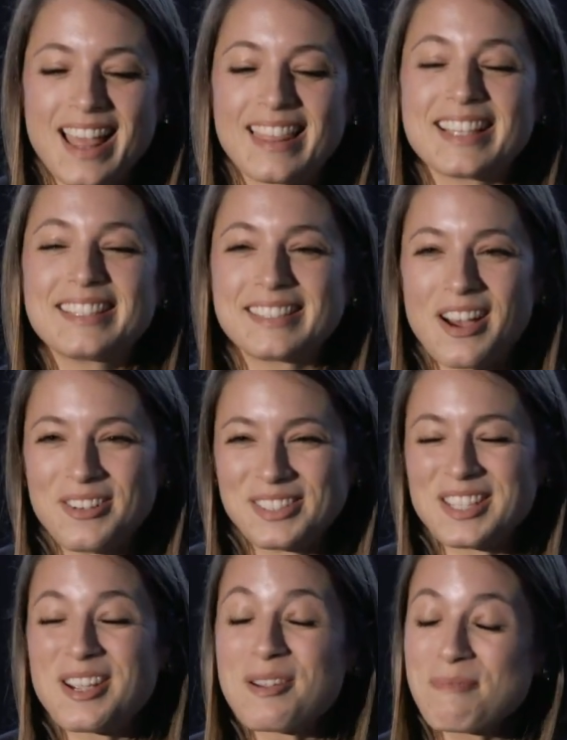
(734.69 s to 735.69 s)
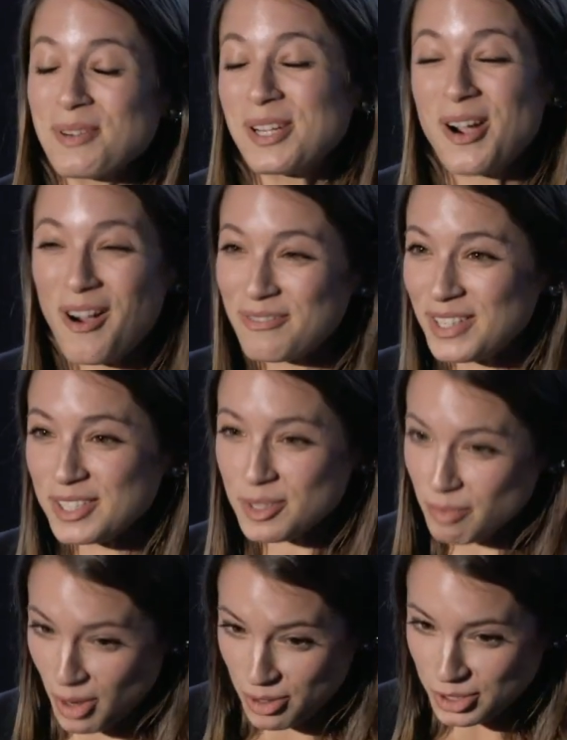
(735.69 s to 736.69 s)
This sounds like a pretty obvious
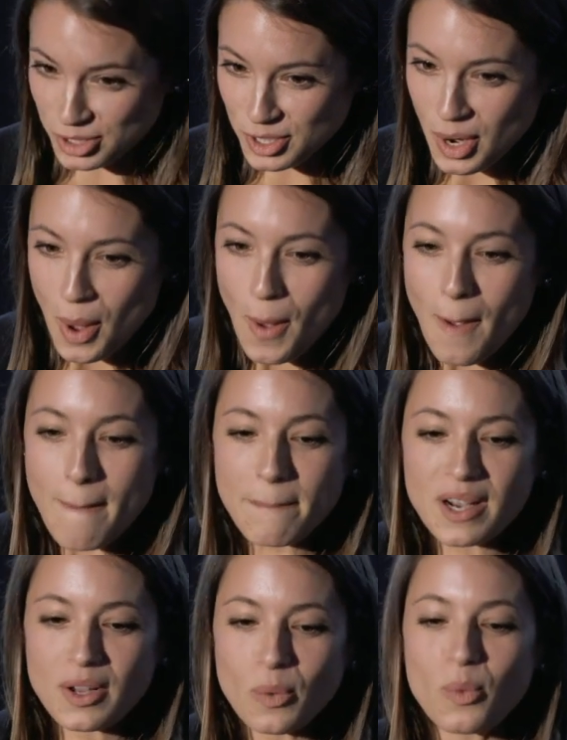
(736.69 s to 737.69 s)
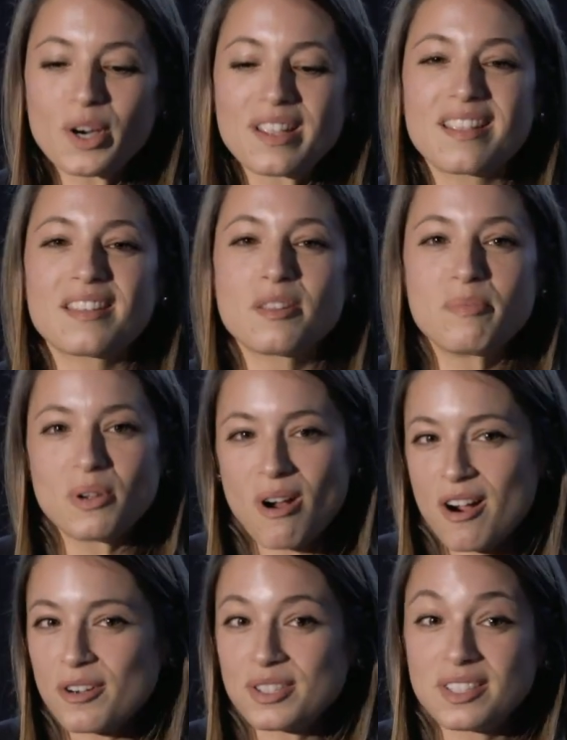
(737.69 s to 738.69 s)
approach, but working in the
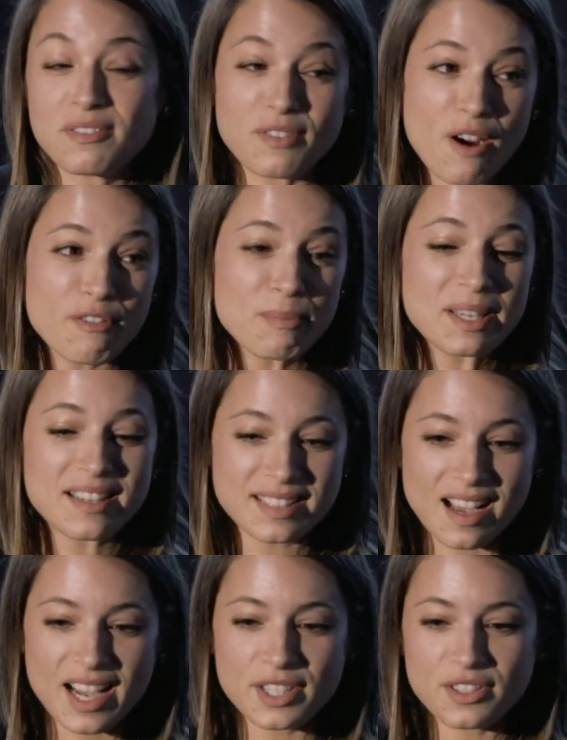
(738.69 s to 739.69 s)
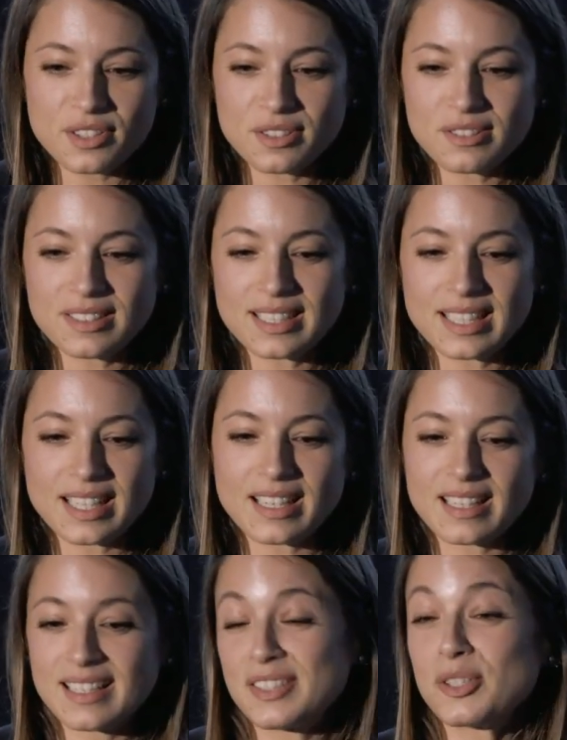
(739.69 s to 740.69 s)
bureaucracy of government as I do, it
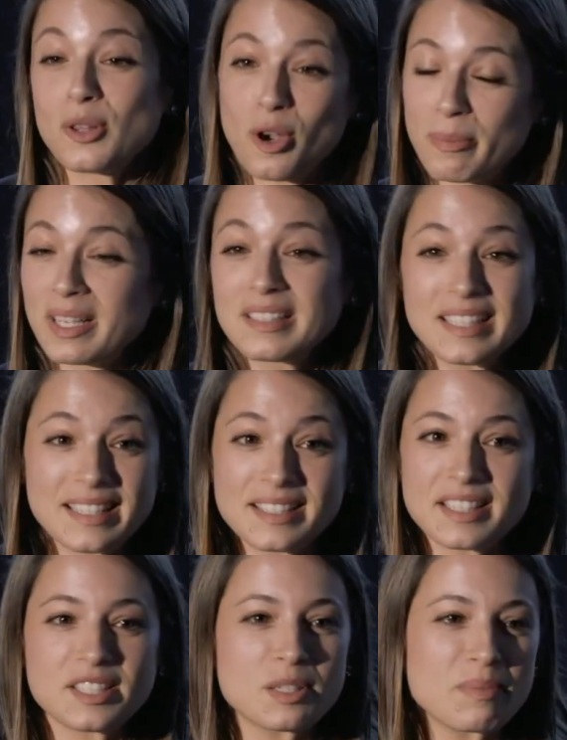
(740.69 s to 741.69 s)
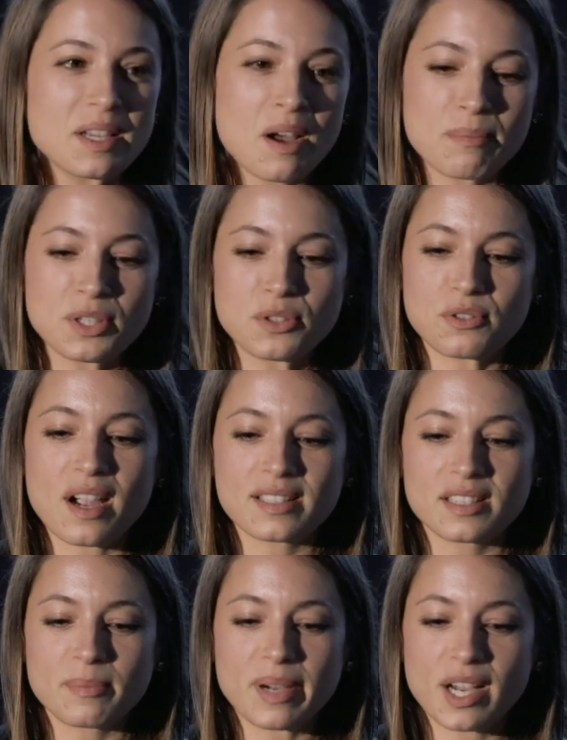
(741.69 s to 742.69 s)
is alarmingly easy to become
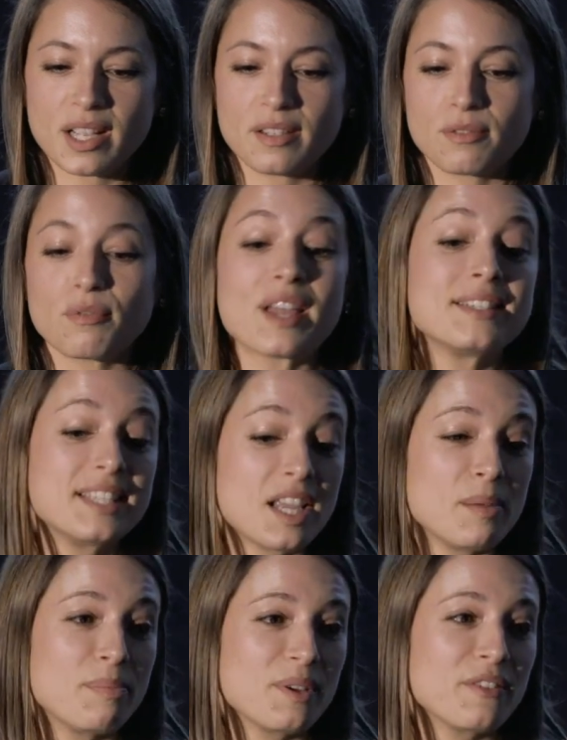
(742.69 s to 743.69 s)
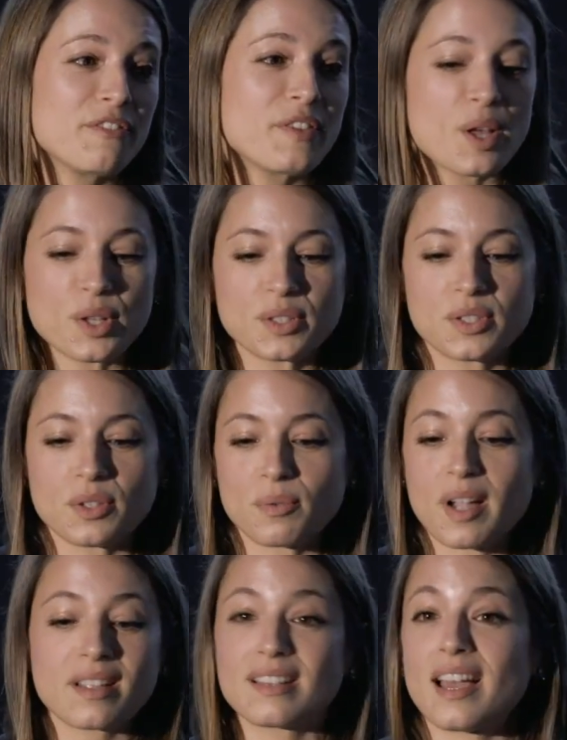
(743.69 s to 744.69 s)
distracted by red tape and fail to
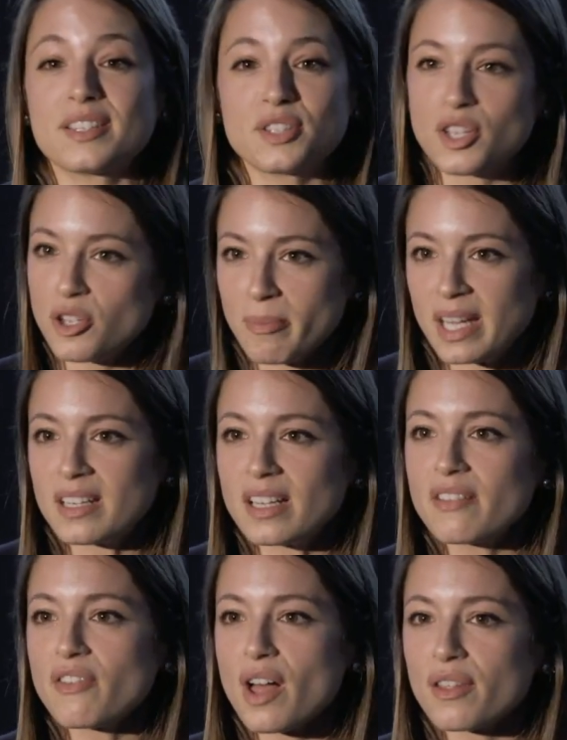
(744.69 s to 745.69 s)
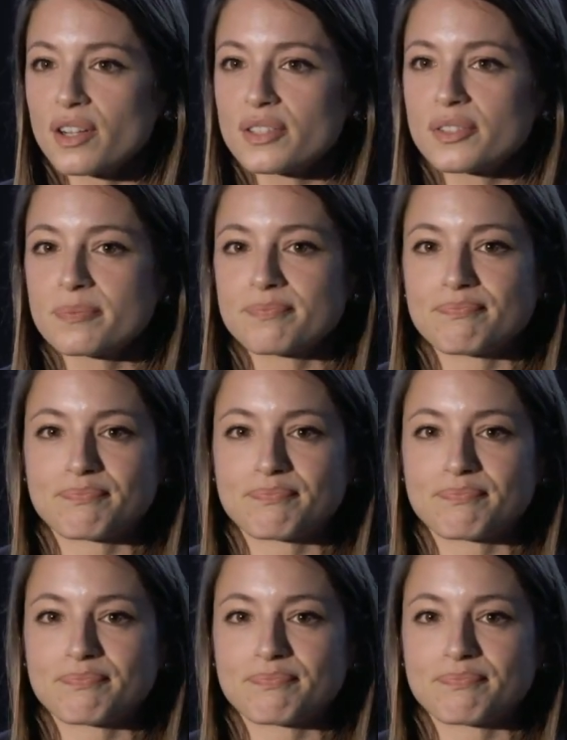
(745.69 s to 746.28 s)
recognize the humanity of others.